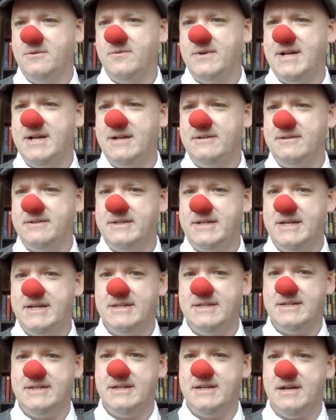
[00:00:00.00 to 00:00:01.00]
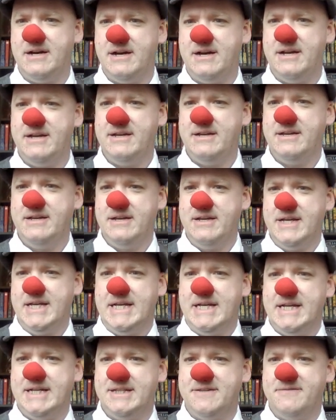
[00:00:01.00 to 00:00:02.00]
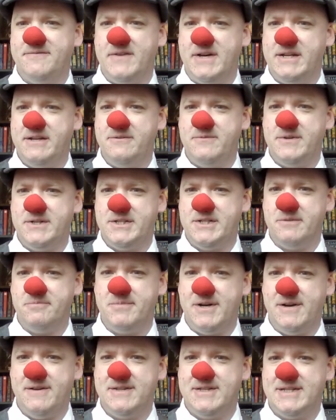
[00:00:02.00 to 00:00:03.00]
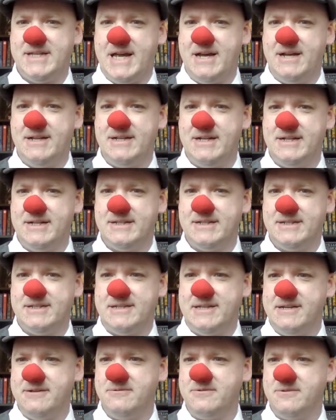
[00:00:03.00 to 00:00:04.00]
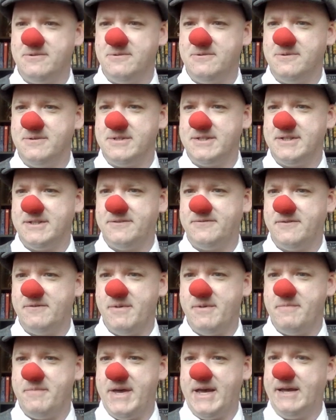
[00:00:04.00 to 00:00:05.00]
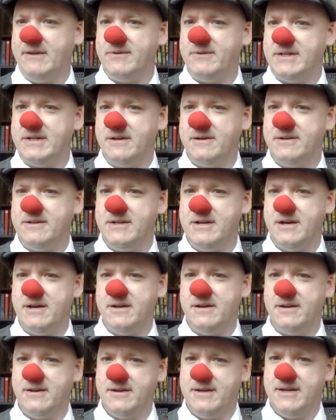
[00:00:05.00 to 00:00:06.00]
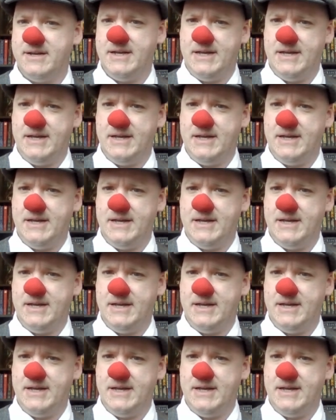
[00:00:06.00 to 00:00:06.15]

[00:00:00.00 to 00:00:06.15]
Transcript: Well, neither did I. It's funny we should both sail under sealed orders from a man we don't know.